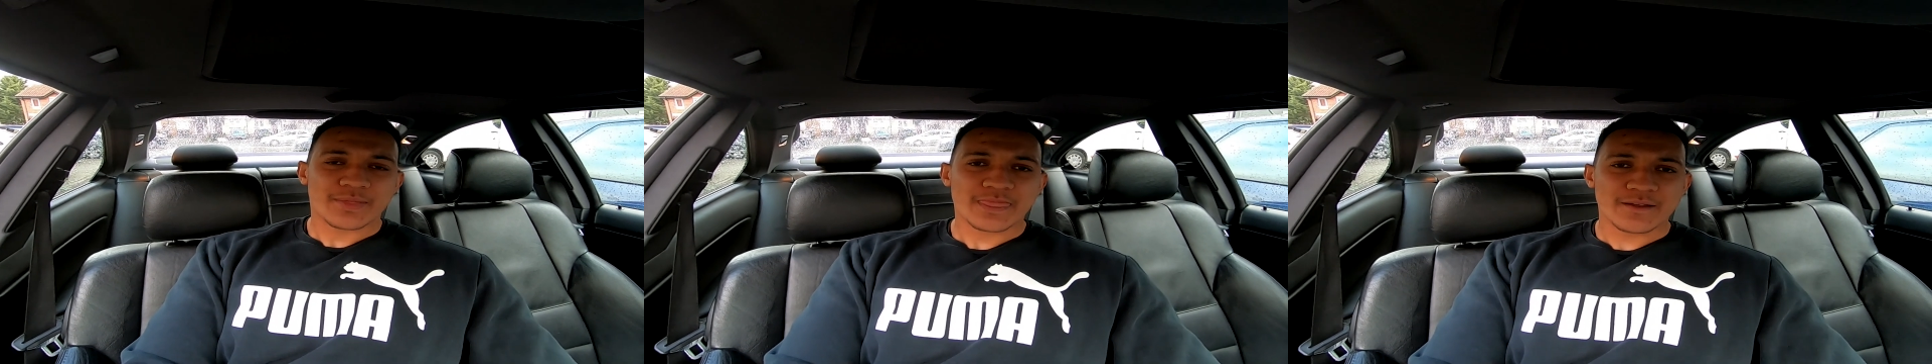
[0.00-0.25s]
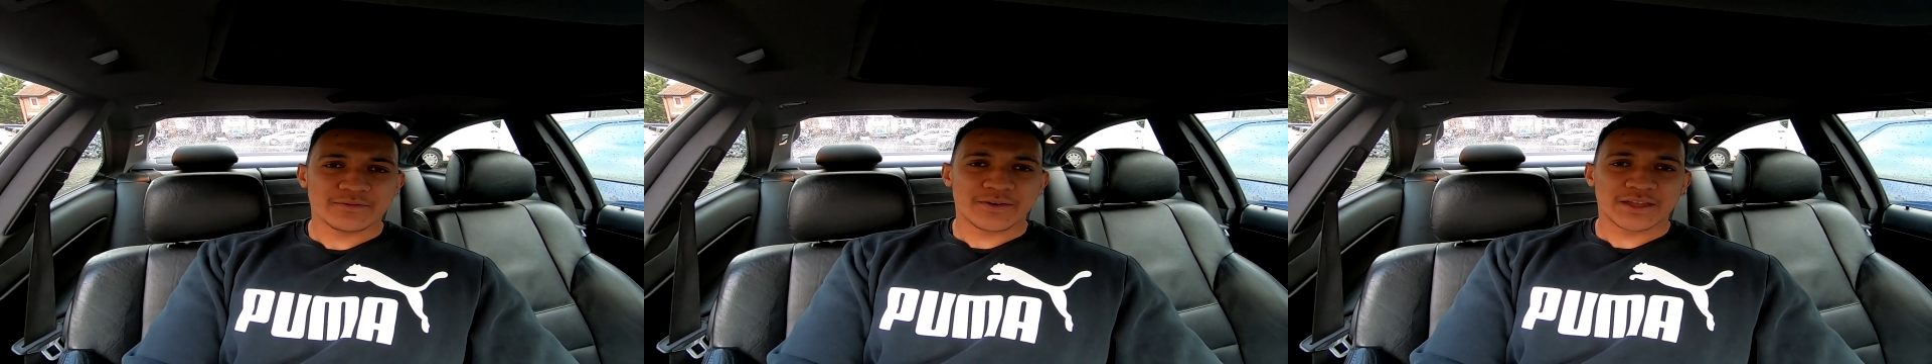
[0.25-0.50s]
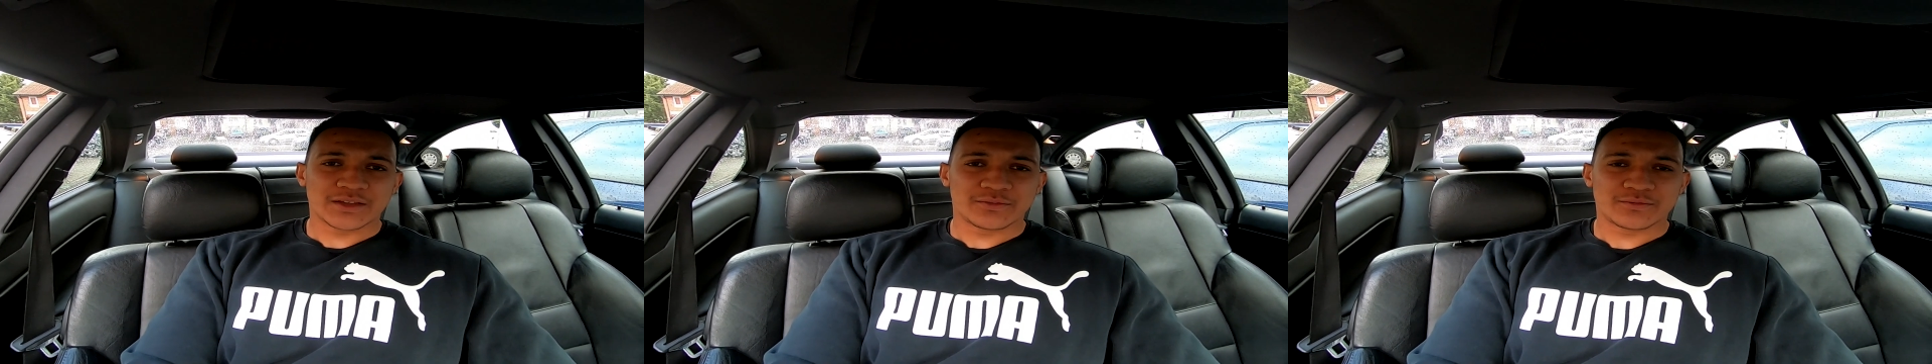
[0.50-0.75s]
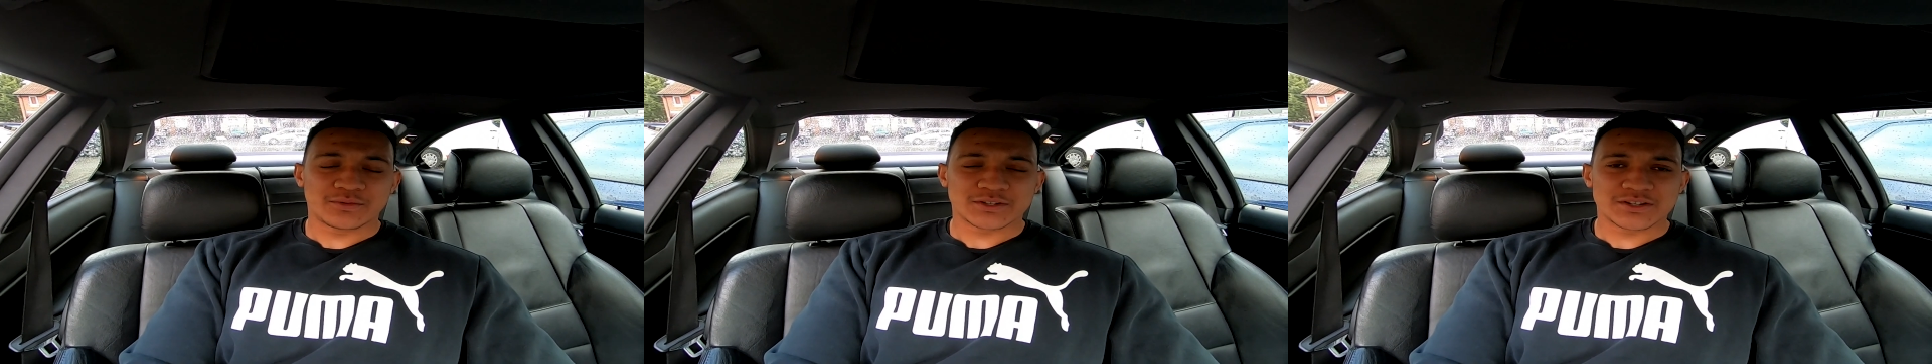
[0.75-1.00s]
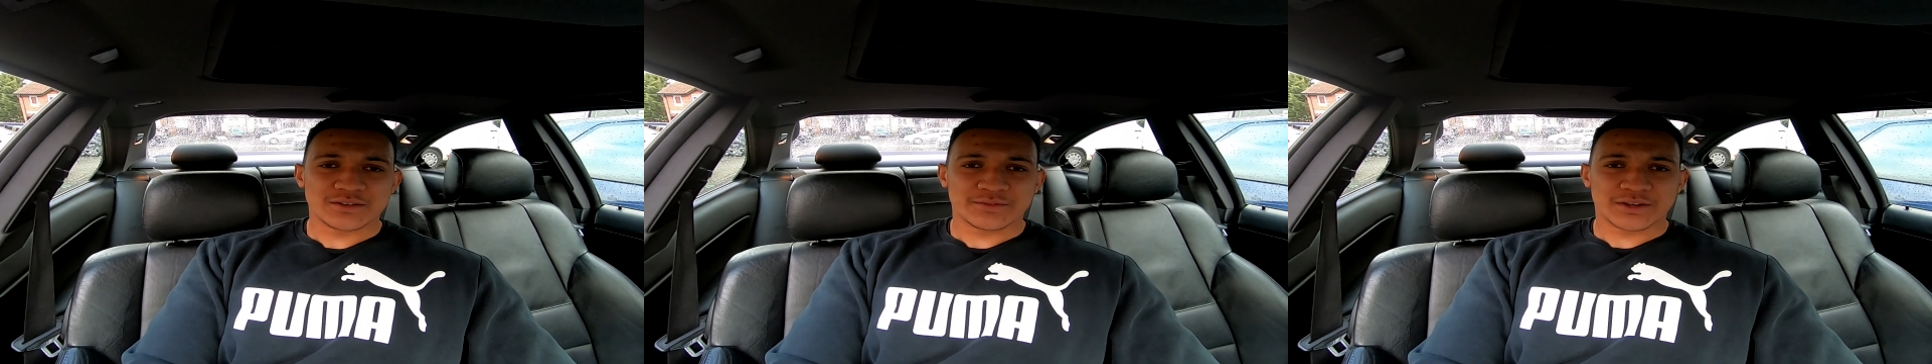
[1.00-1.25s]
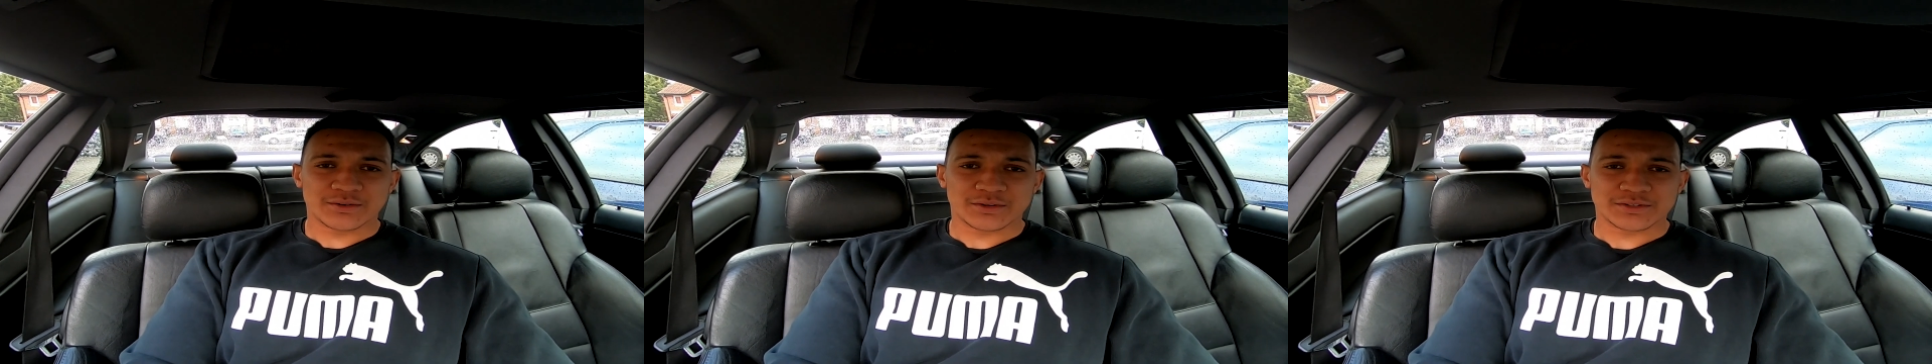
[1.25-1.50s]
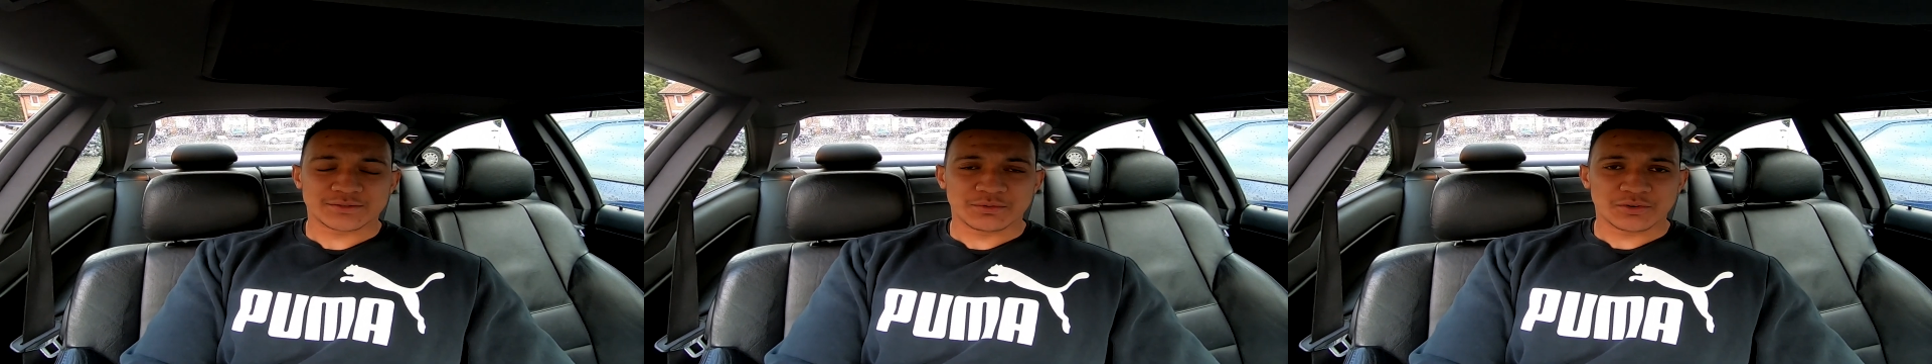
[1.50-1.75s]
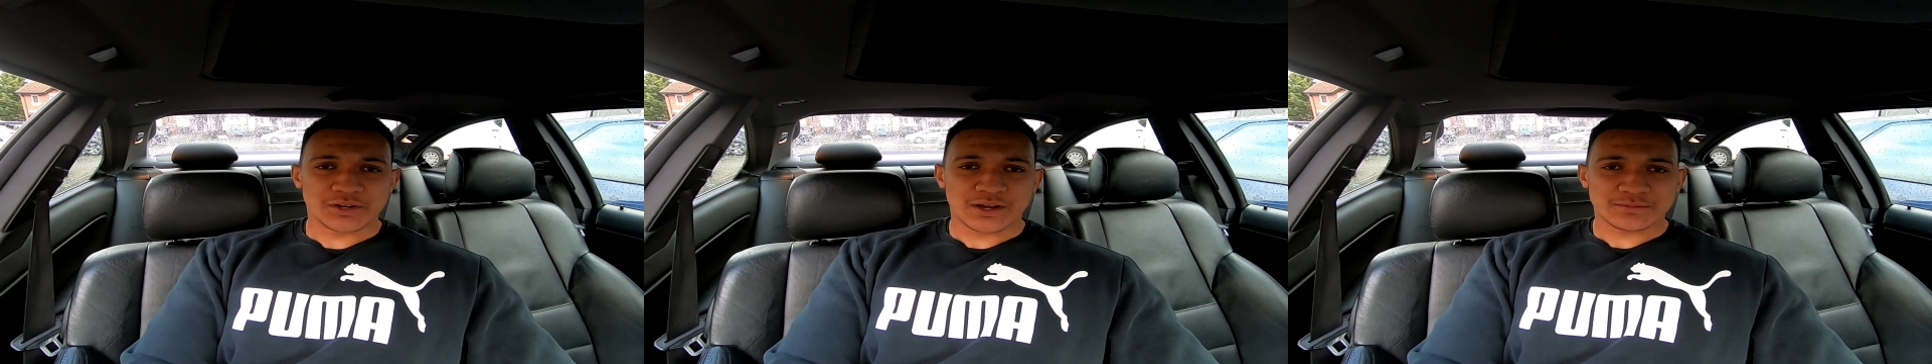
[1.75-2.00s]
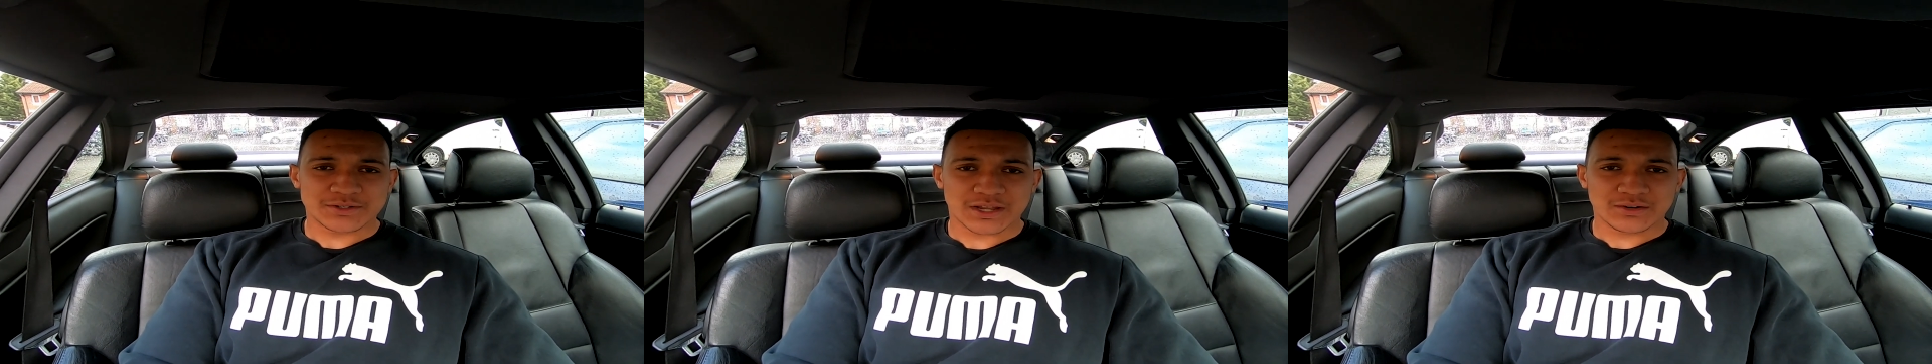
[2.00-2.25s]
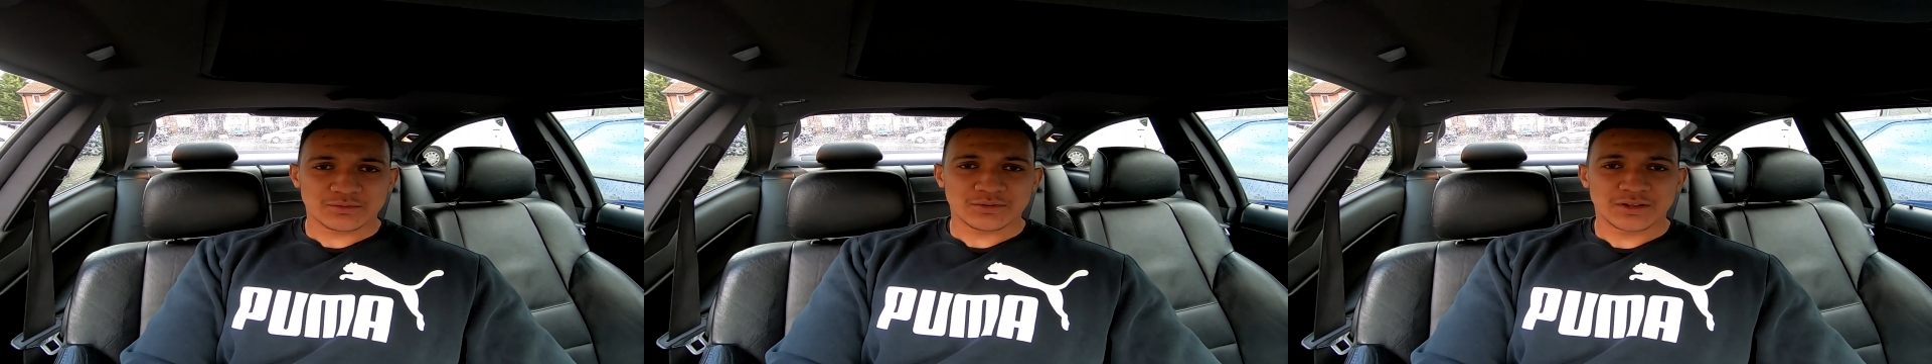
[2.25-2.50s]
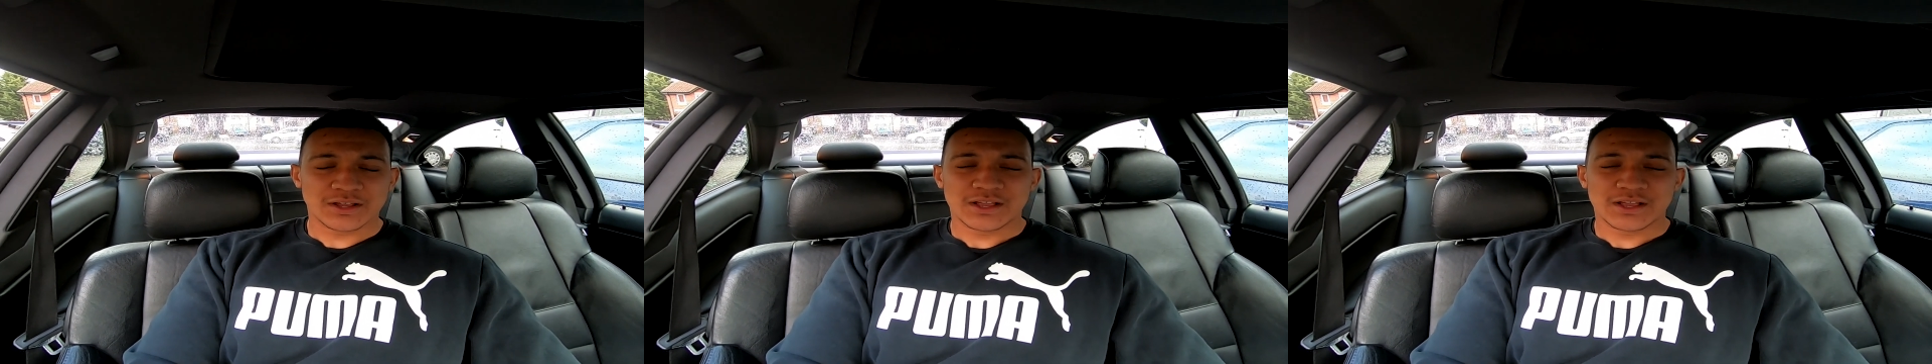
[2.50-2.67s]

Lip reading: thank you for watching the video on the Spooling Up channel.